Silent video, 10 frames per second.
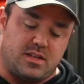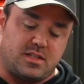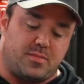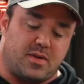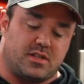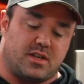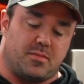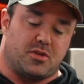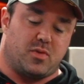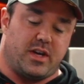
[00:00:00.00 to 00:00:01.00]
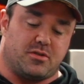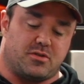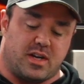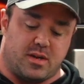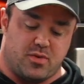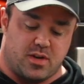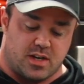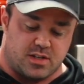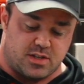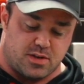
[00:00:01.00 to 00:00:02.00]
this depends on how much weight you're trying to put
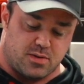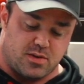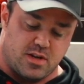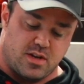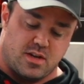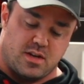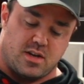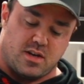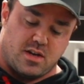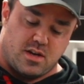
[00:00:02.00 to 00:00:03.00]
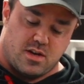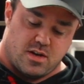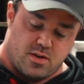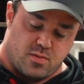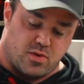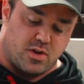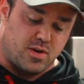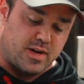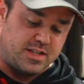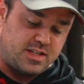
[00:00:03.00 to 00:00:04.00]
on. So we'll
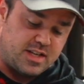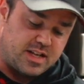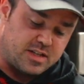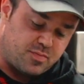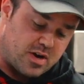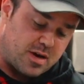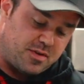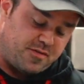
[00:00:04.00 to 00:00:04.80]
go, I'd say that's probably